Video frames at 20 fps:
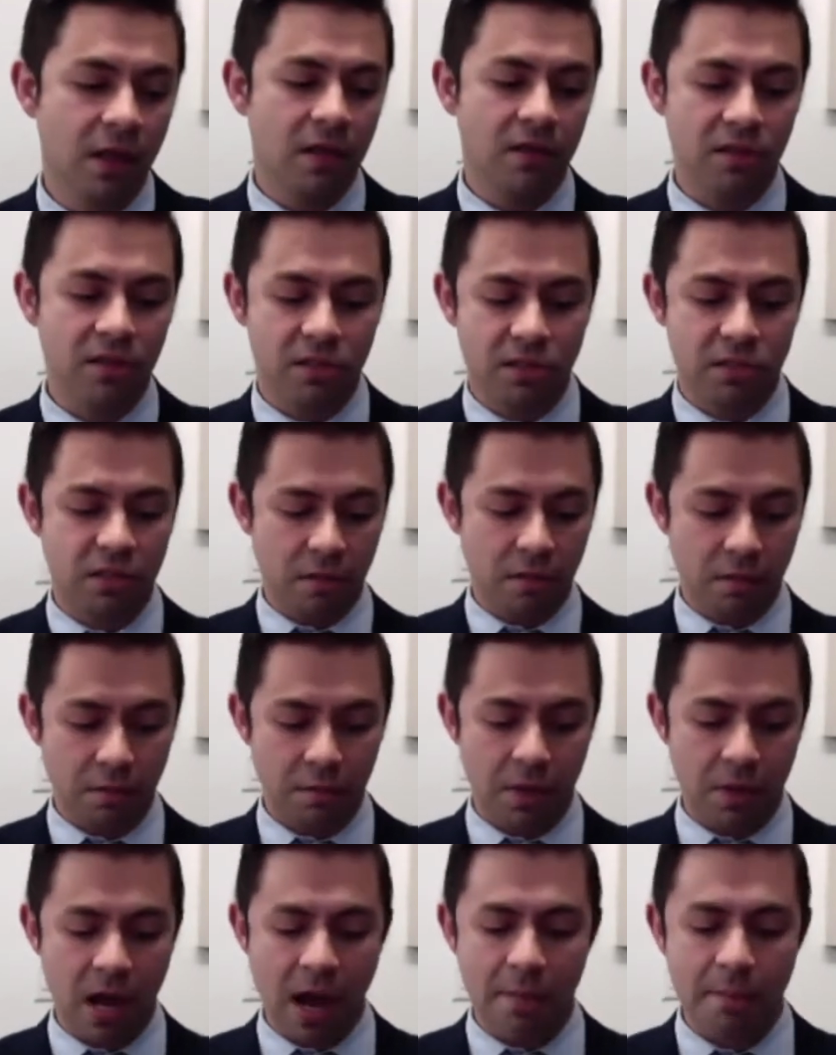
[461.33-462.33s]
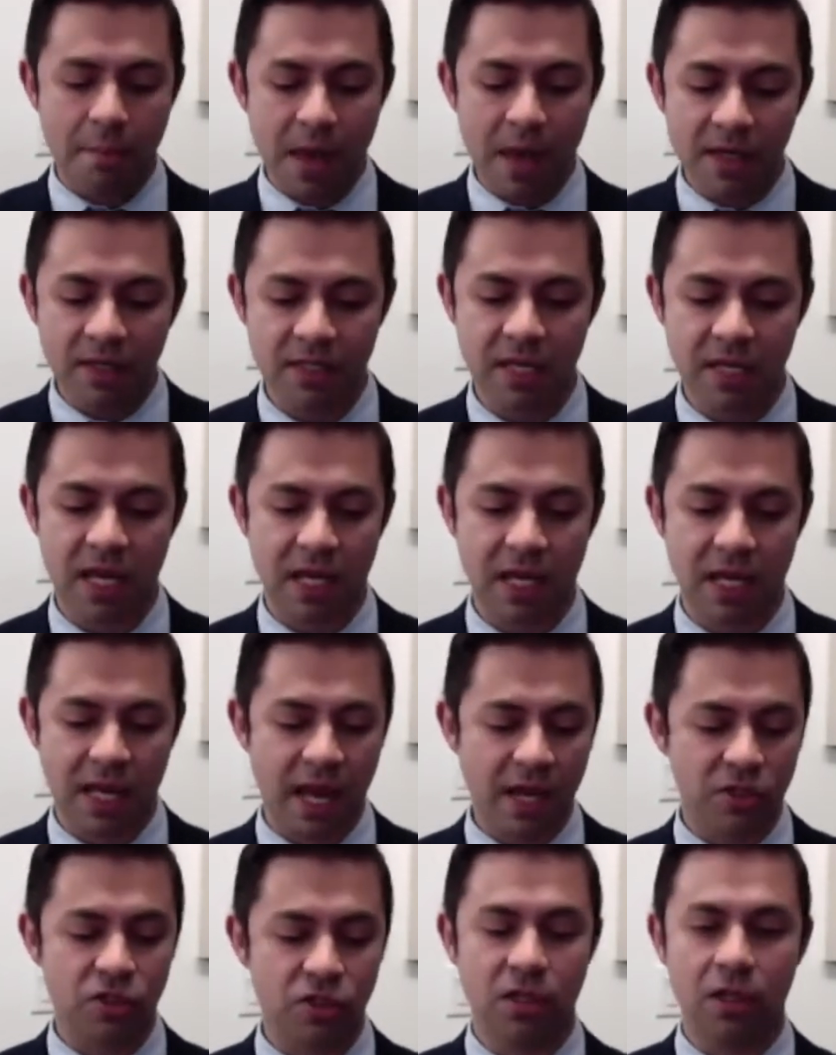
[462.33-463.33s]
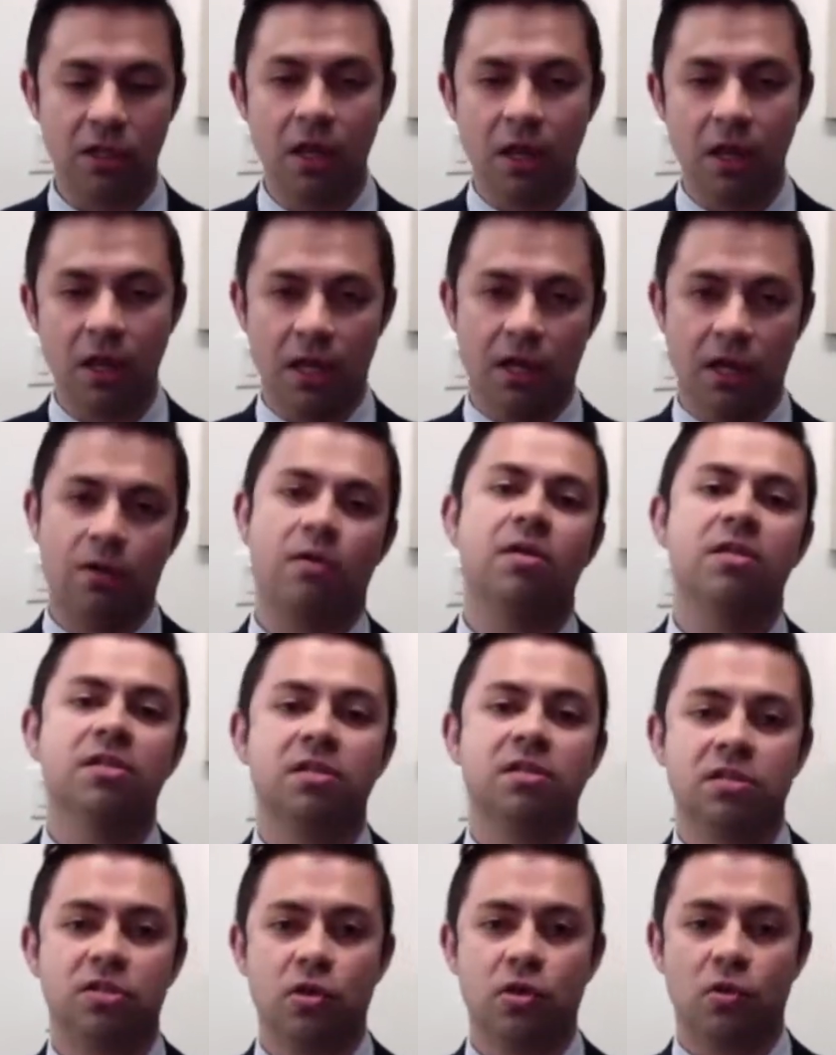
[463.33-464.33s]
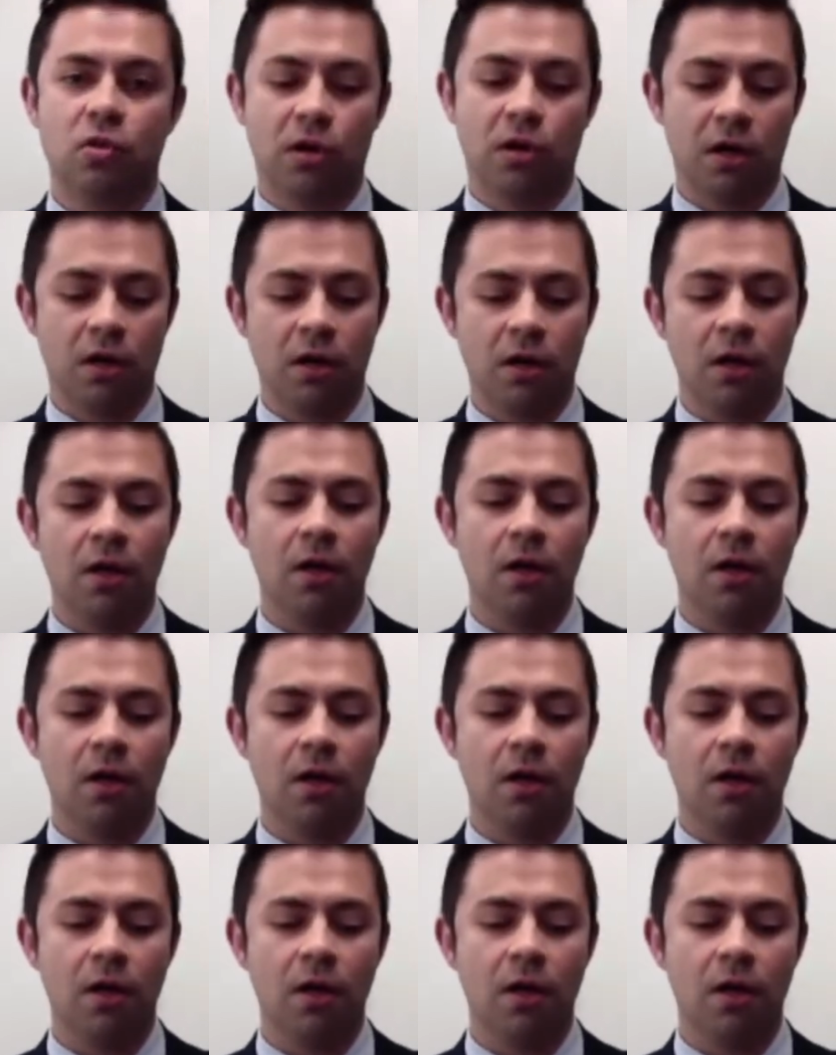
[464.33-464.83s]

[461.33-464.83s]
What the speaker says: this not meditating actually increases your